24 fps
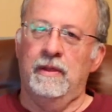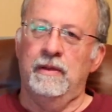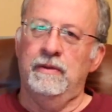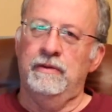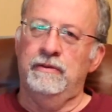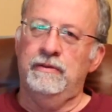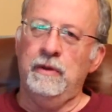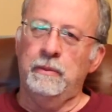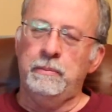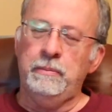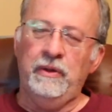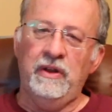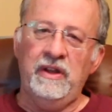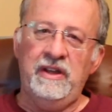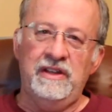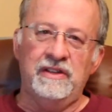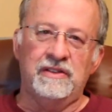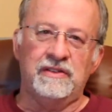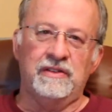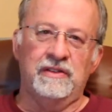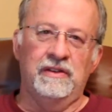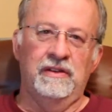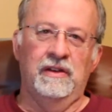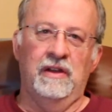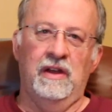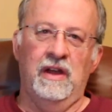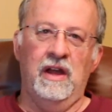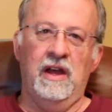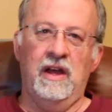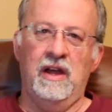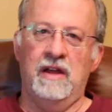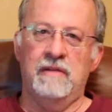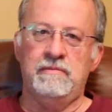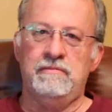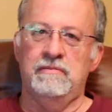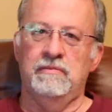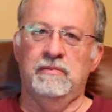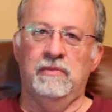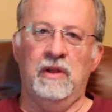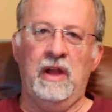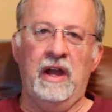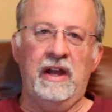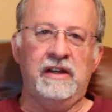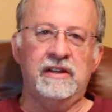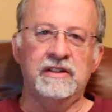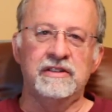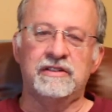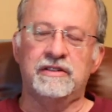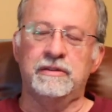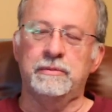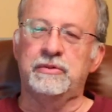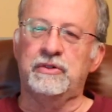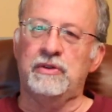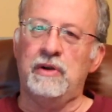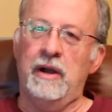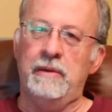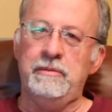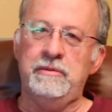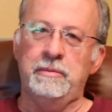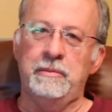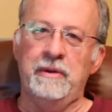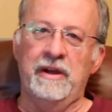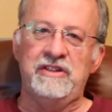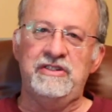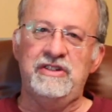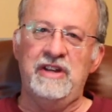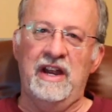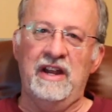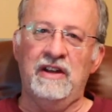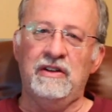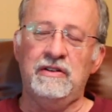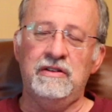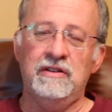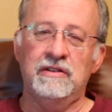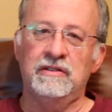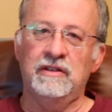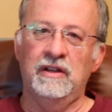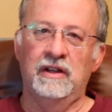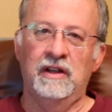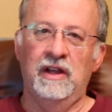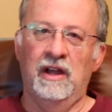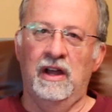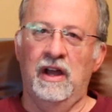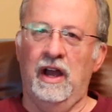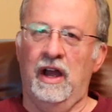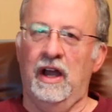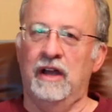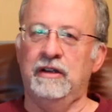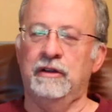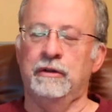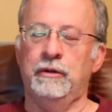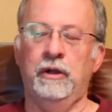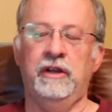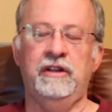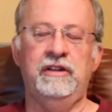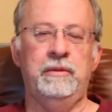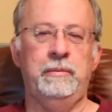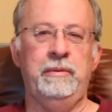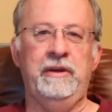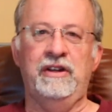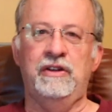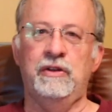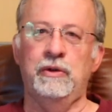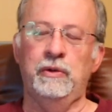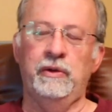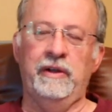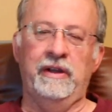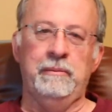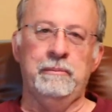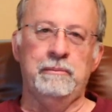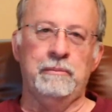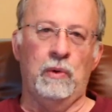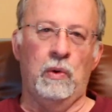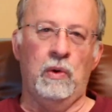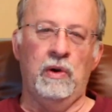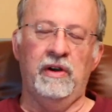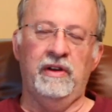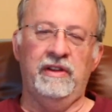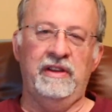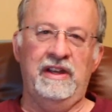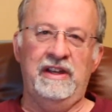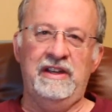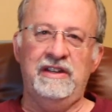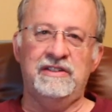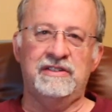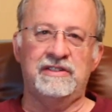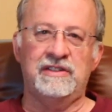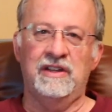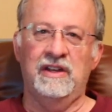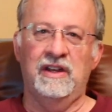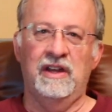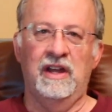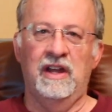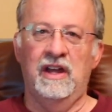So please like and subscribe to my channel. I'm going to be doing more of these.